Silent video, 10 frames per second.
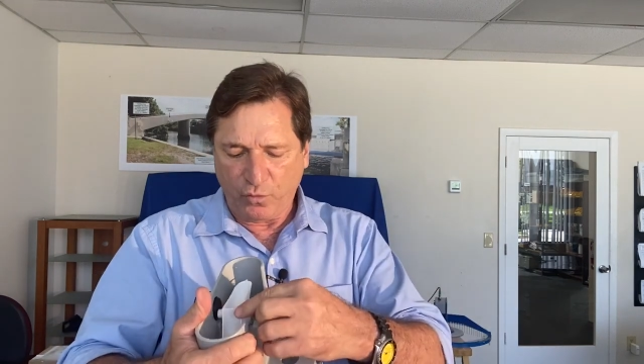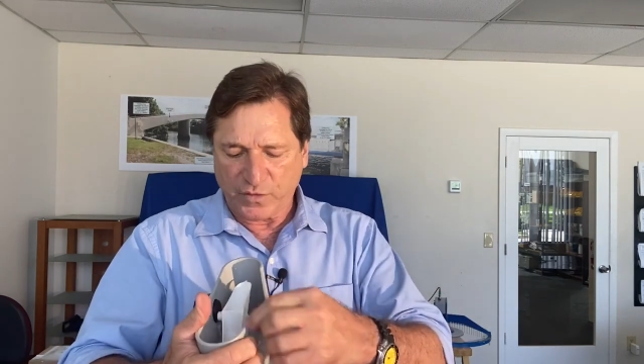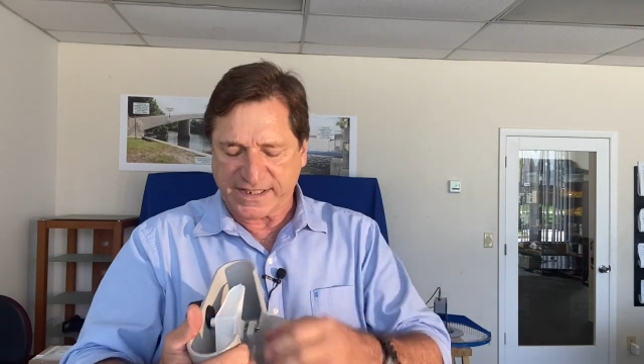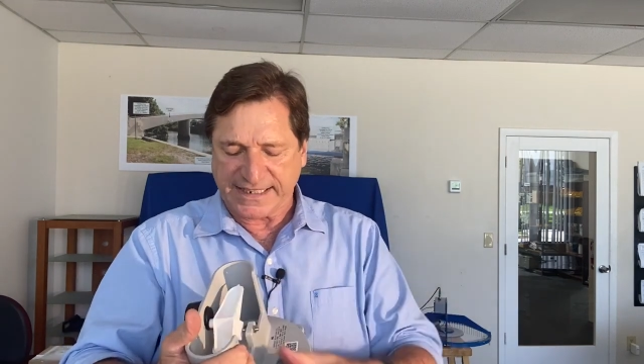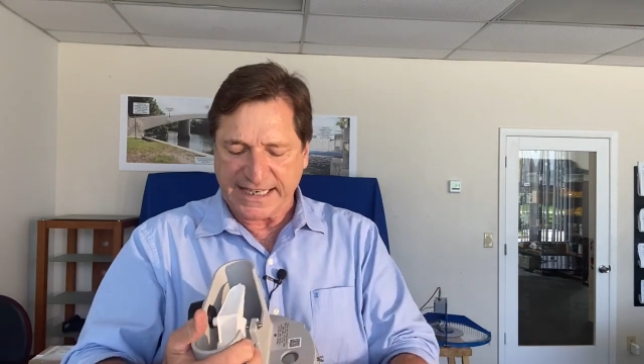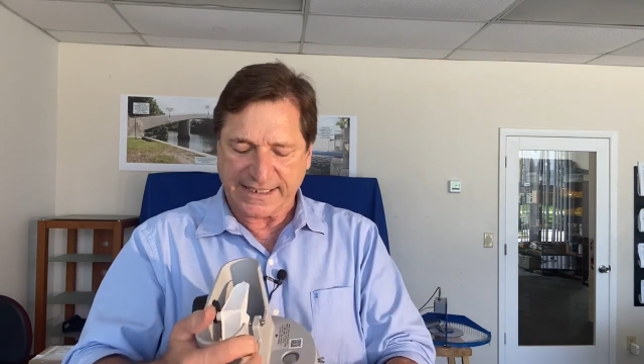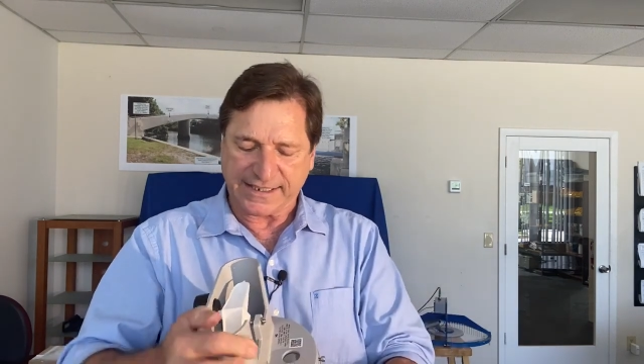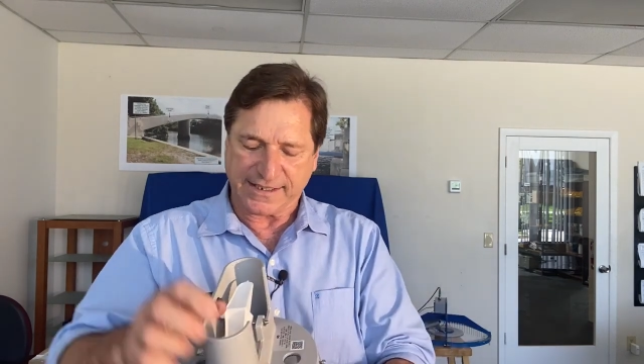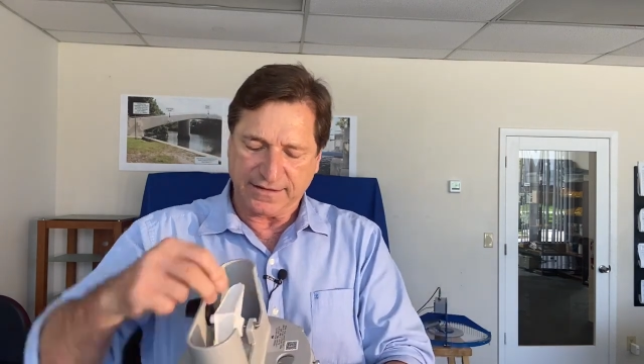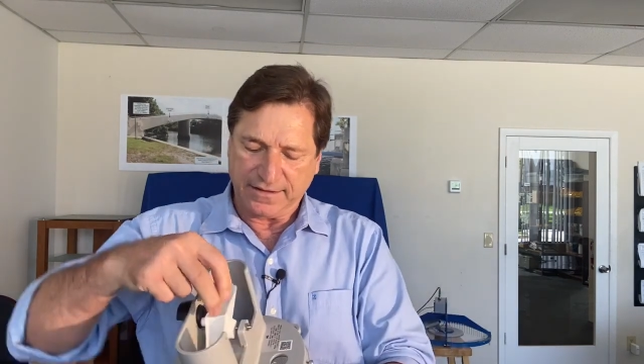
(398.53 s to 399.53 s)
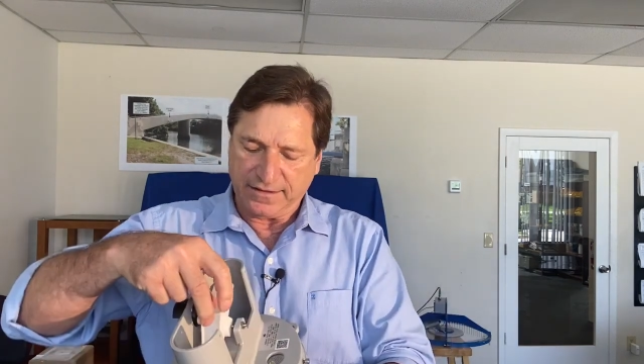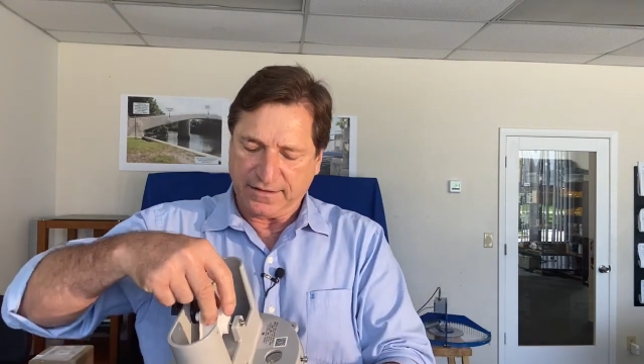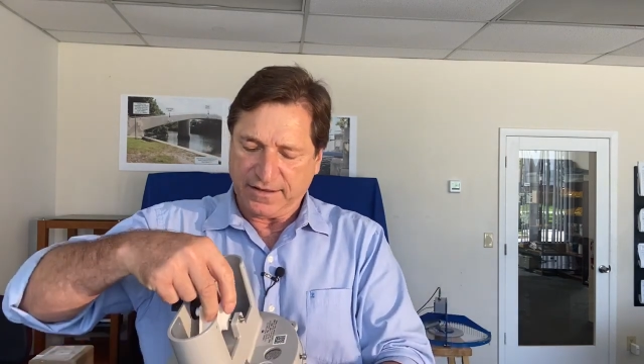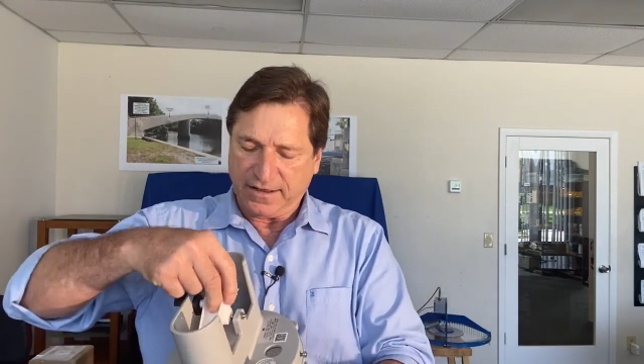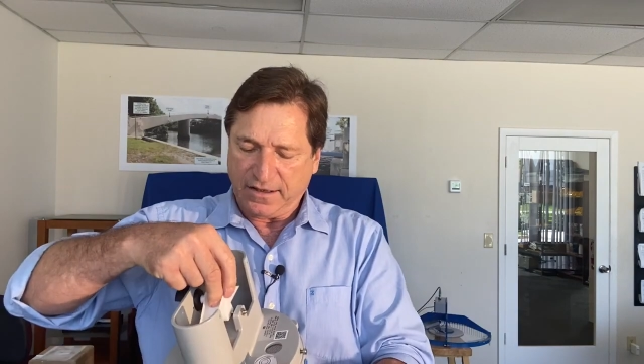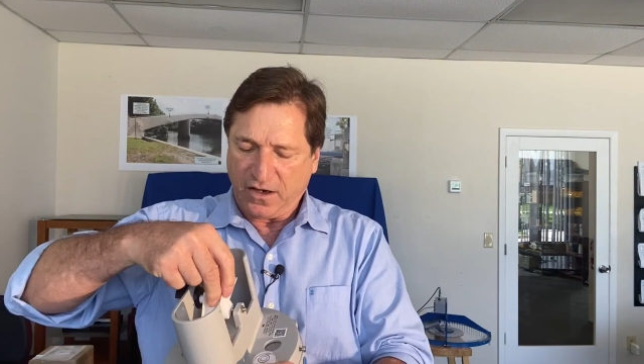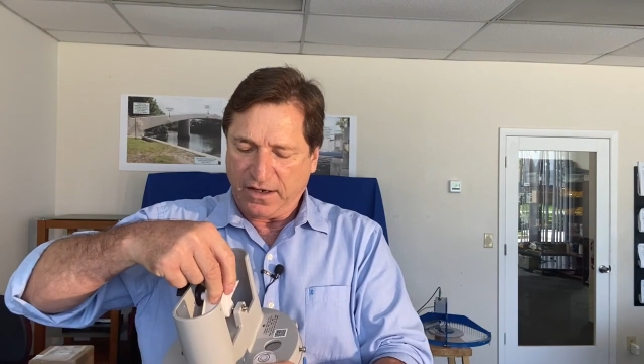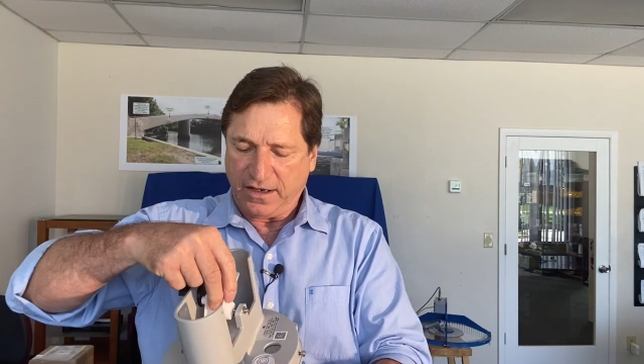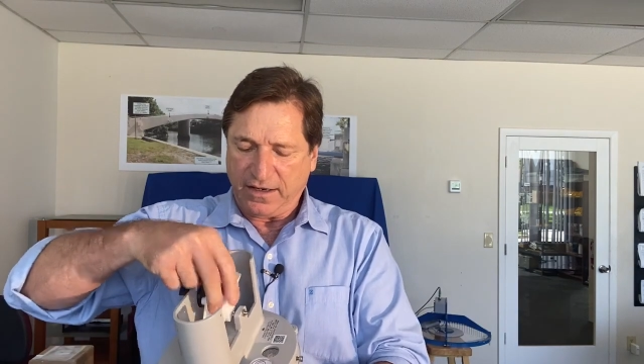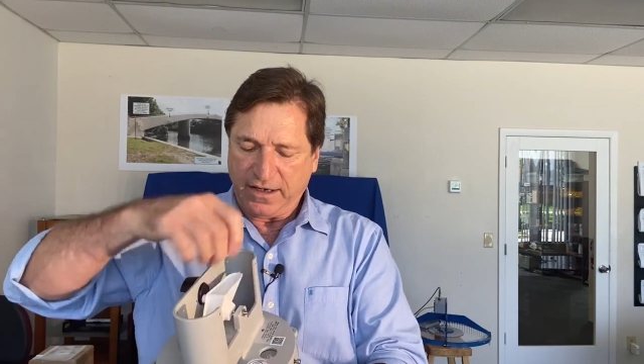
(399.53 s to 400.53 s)
sits
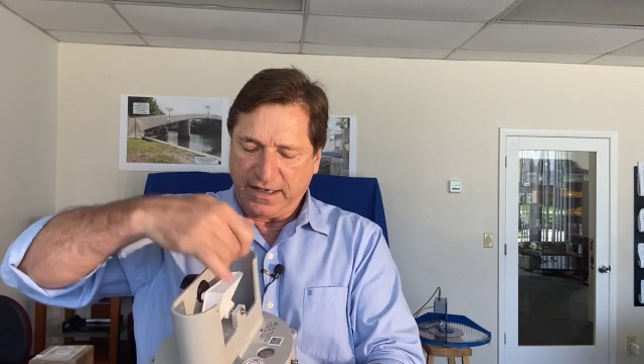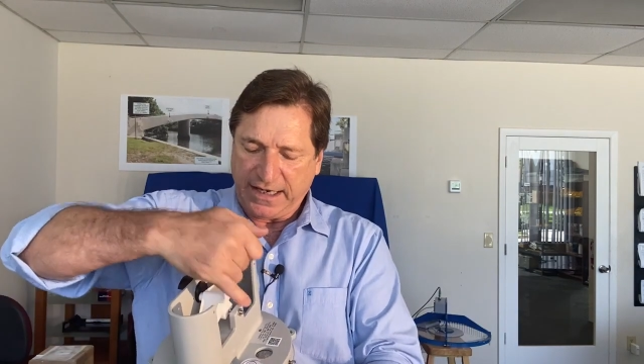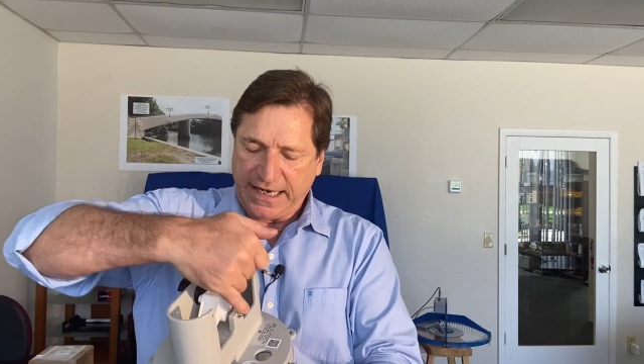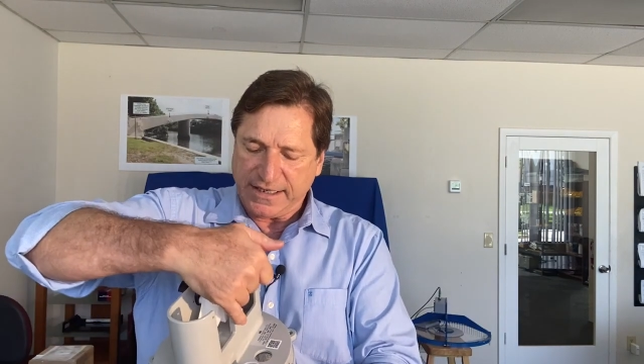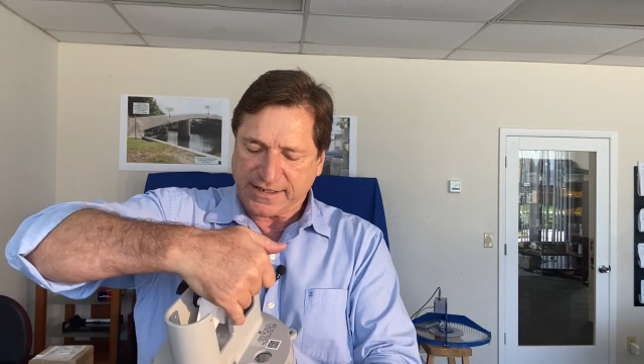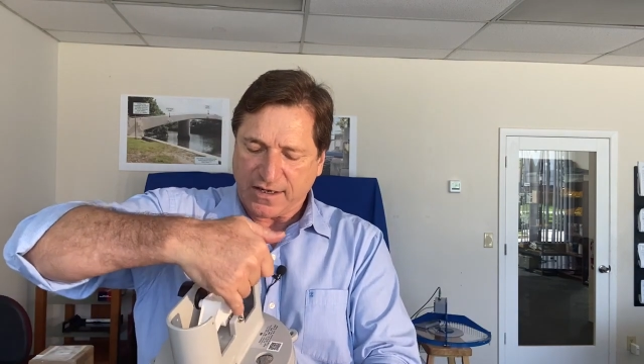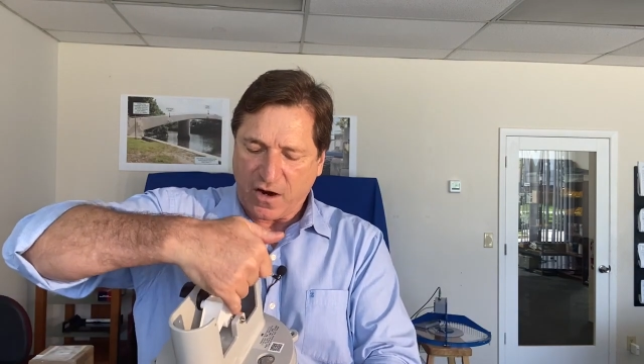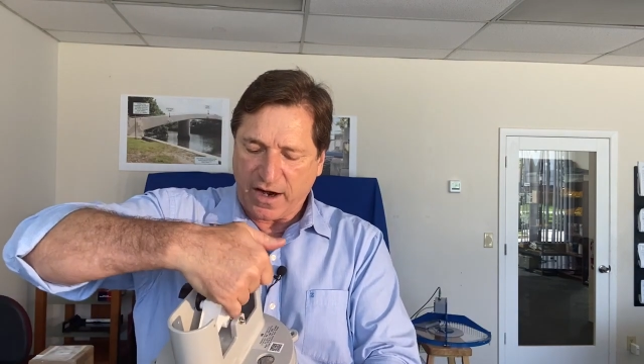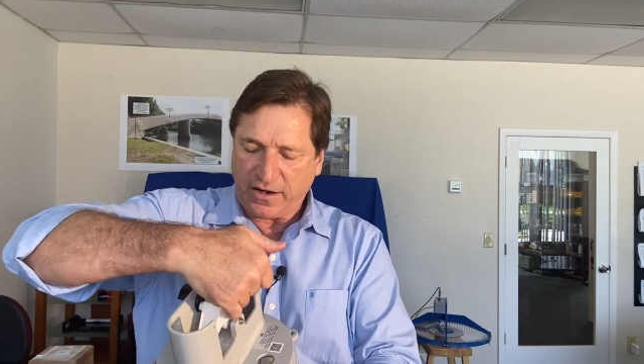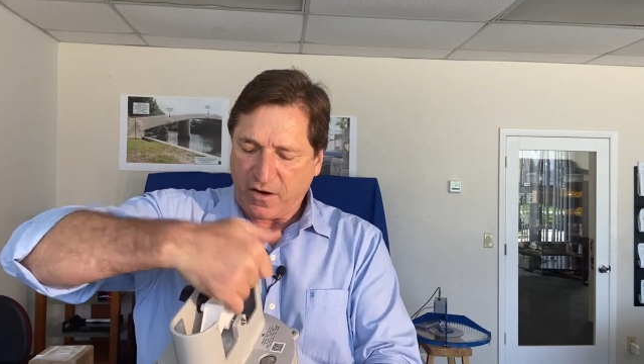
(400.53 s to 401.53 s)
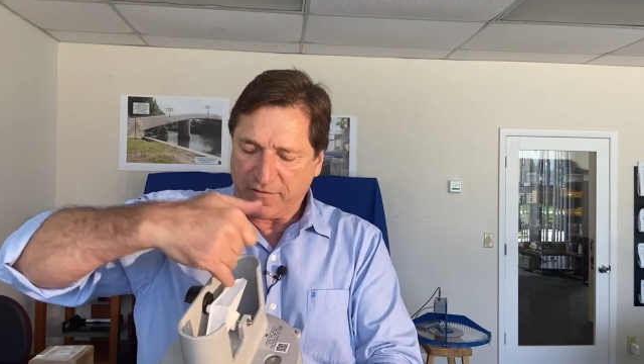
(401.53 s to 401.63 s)
inside